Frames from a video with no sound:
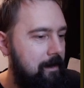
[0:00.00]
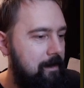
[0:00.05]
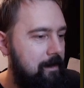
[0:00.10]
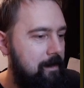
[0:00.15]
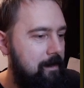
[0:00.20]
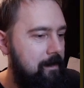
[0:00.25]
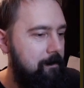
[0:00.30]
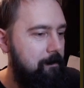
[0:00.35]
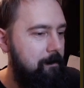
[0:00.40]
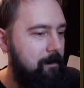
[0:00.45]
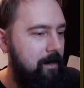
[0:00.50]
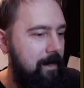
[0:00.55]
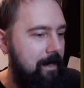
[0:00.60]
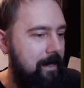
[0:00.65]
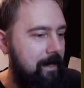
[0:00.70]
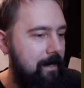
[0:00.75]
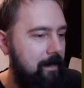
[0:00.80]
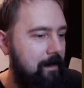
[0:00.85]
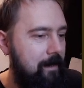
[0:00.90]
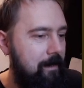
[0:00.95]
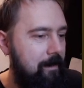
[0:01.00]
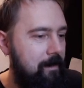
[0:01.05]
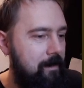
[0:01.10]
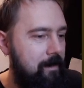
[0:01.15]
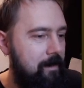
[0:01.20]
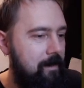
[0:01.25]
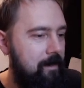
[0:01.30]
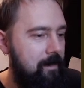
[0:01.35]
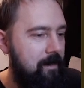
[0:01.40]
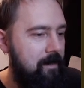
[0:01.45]
It's breaking.
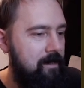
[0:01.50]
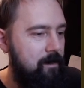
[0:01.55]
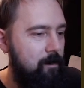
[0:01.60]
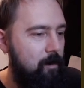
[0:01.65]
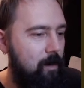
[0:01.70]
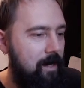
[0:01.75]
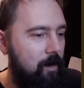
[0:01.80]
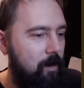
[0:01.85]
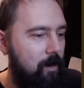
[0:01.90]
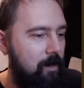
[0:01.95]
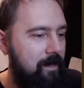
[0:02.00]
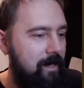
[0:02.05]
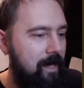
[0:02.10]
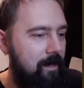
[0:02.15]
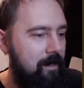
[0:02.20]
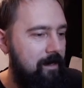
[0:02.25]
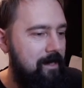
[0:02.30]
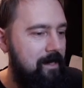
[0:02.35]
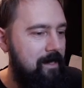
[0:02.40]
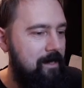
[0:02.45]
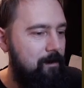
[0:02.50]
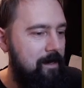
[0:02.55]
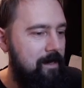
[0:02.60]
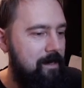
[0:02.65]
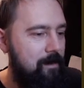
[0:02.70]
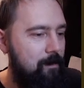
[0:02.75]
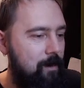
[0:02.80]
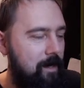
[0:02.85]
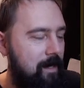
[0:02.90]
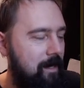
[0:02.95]
It's wanna go down. This one
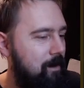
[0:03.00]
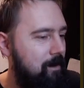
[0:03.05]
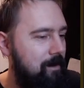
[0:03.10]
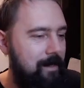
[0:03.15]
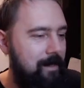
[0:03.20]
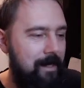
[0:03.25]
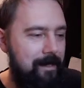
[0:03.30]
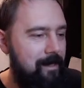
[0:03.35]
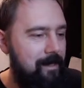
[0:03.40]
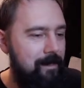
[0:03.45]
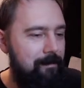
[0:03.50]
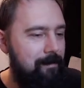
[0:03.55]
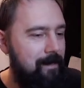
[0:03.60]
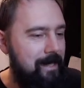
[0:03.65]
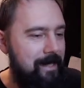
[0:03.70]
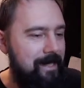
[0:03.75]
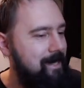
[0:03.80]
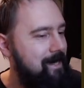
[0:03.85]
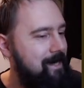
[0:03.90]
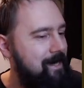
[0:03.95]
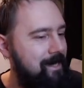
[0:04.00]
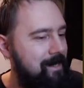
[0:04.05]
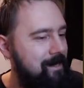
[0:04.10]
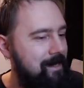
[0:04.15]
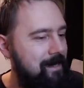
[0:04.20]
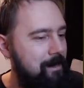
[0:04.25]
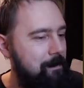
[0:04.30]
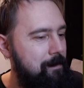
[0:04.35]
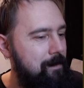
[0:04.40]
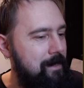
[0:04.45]
is wanna go down. It's
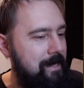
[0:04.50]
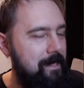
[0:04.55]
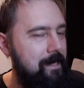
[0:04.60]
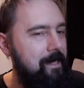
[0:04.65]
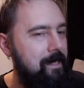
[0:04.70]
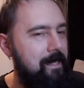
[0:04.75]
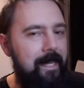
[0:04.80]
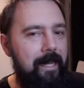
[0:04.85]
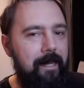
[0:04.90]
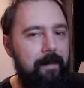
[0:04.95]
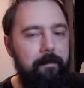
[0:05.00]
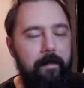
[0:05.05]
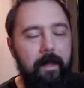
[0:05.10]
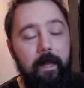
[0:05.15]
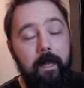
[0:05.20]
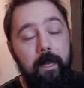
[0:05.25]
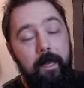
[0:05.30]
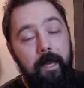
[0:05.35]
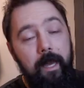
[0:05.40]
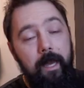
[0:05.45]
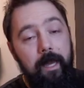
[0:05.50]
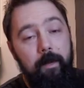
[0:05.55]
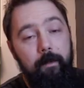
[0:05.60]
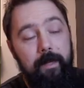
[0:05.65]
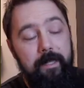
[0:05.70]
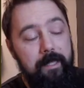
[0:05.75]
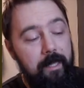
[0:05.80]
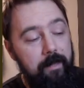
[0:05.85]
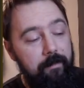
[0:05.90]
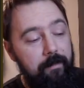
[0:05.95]
gonna break.
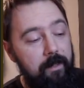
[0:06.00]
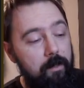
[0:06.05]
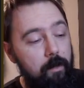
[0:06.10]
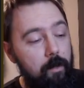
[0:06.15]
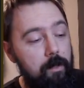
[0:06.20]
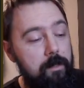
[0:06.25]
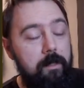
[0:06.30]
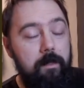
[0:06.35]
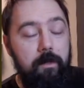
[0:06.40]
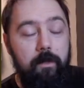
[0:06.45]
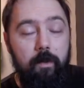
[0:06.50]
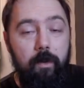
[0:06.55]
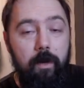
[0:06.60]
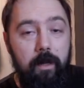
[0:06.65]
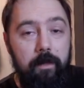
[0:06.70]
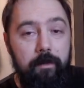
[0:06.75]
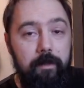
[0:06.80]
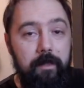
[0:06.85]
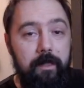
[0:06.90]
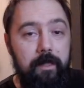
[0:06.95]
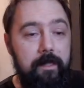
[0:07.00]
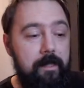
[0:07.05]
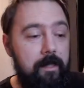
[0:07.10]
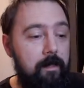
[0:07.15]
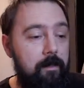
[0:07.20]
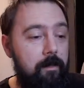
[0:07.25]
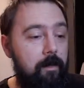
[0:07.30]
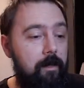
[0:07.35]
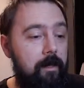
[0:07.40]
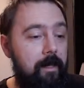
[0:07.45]
Anyways, if it holds the 200, it's
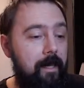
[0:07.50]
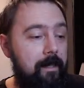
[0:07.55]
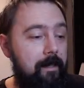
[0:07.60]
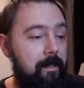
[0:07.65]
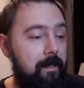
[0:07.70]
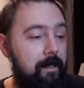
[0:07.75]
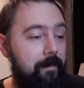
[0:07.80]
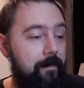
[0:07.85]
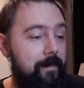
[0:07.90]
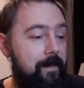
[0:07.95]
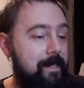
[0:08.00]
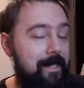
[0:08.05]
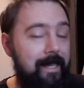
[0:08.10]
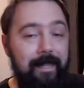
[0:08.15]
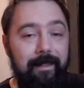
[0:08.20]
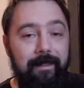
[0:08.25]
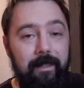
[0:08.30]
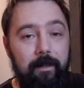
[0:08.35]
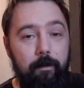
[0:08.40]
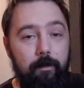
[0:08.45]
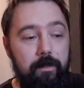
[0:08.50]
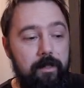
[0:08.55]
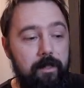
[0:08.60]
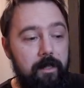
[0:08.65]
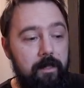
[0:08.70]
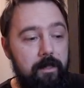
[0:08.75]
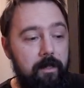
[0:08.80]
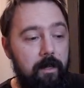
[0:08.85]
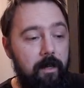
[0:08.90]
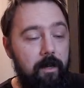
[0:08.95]
not gonna get in. If it's getting, we're
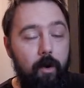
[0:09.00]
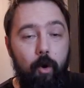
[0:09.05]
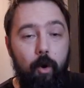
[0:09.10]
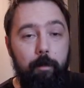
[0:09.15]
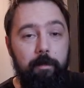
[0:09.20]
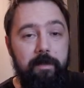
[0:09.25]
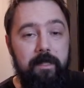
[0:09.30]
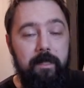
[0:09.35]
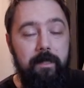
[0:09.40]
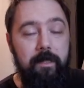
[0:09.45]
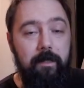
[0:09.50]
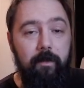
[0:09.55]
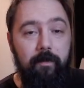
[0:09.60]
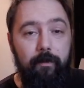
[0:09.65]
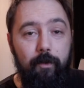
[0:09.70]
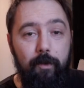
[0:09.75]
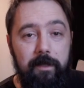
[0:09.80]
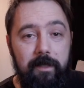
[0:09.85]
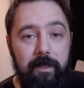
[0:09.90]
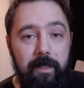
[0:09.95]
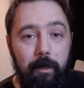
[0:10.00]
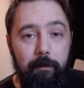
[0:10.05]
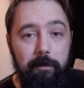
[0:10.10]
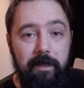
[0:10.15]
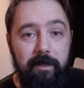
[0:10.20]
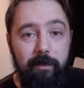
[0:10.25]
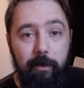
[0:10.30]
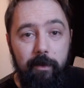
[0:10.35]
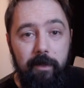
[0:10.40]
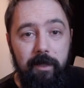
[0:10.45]
just gonna hope it's not falling down
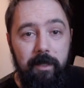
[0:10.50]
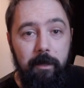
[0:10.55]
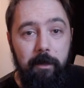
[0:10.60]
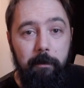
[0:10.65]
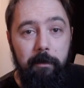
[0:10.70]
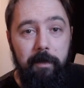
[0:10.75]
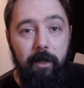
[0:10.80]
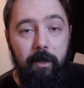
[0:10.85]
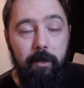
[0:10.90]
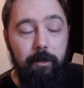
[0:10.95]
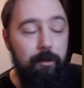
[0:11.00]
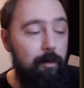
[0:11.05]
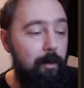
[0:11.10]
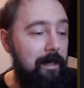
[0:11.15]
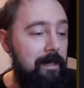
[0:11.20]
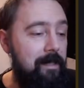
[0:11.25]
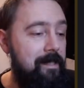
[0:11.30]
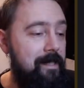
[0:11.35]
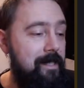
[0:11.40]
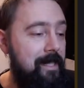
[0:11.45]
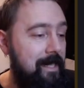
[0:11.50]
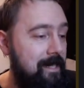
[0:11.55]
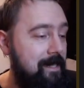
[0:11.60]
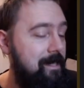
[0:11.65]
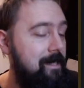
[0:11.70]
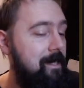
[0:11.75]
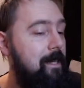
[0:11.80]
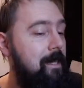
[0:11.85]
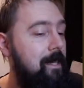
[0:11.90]
below 12.6.